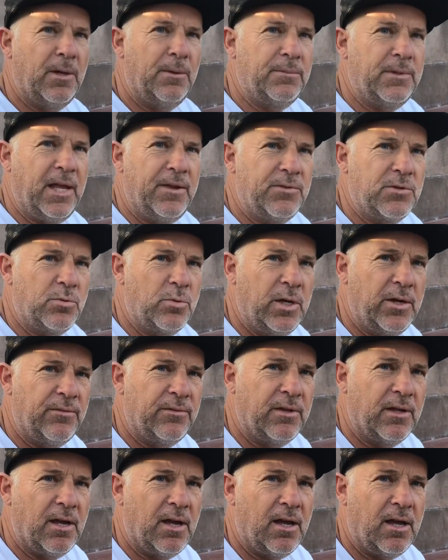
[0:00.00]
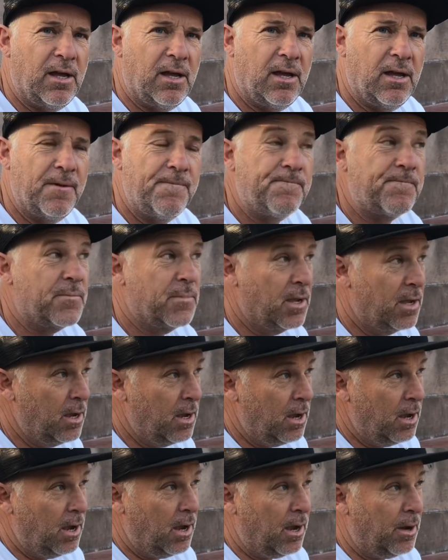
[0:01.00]
I'm Dave Swift. Uh,
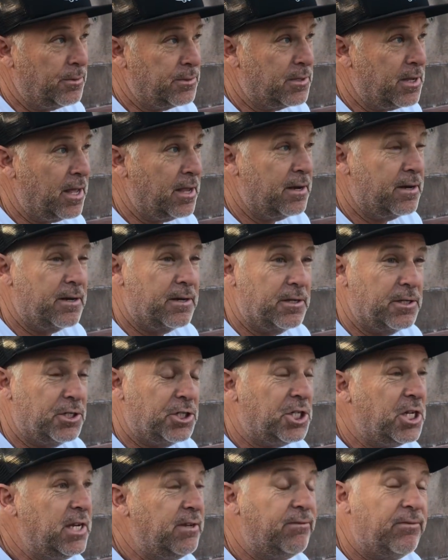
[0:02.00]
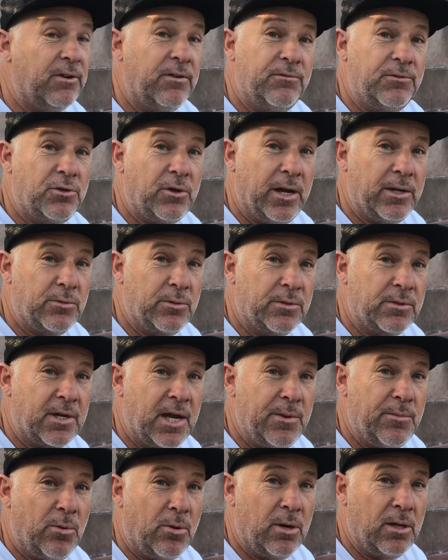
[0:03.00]
I was the editor-in-chief of Transworld
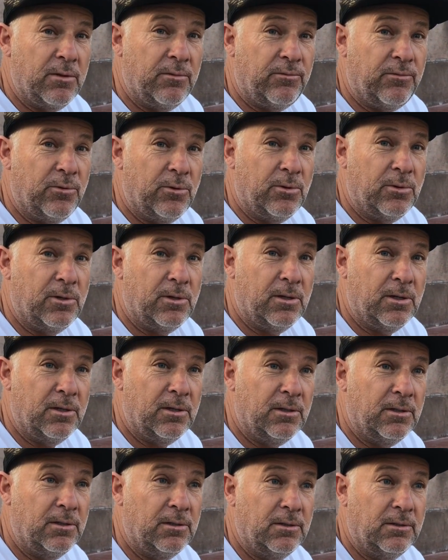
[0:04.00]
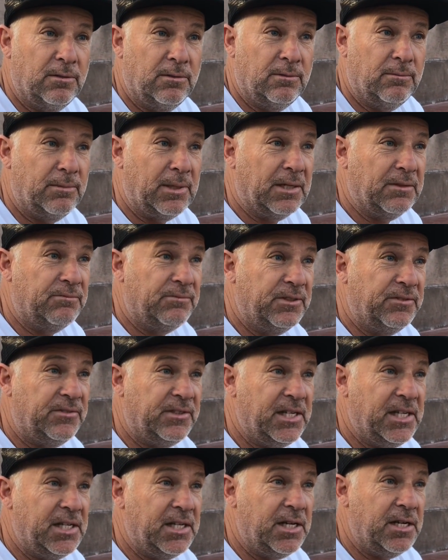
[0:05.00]
Skateboarding for about uh,
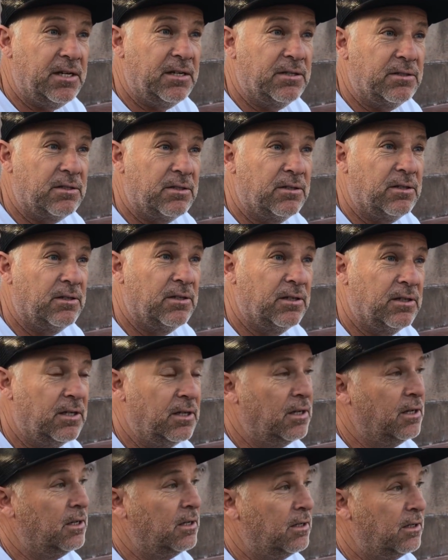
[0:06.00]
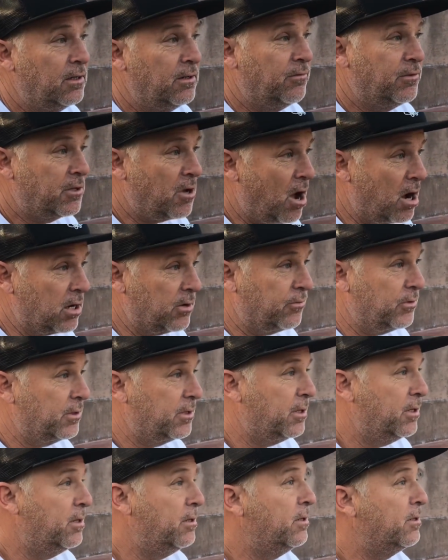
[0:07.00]
15 years, photographer
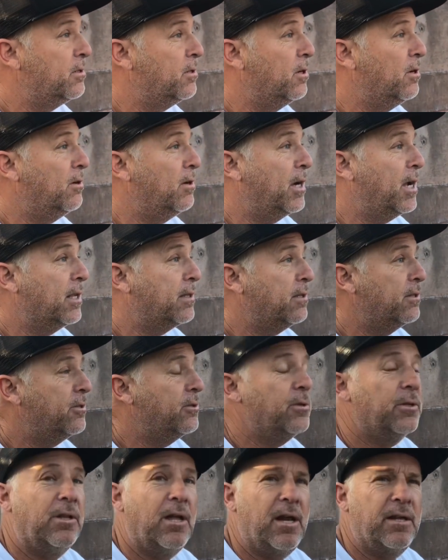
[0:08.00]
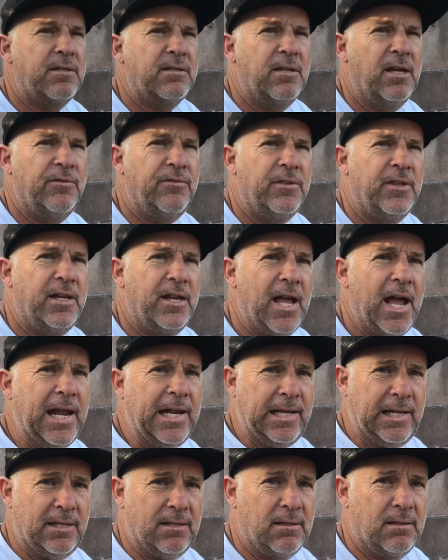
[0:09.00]
too, so I got to do a lot of stuff in the
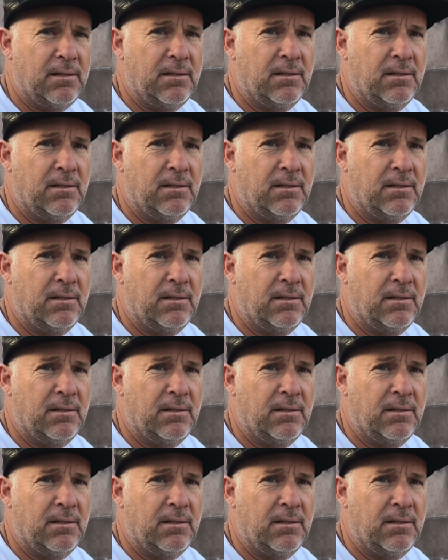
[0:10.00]
90s.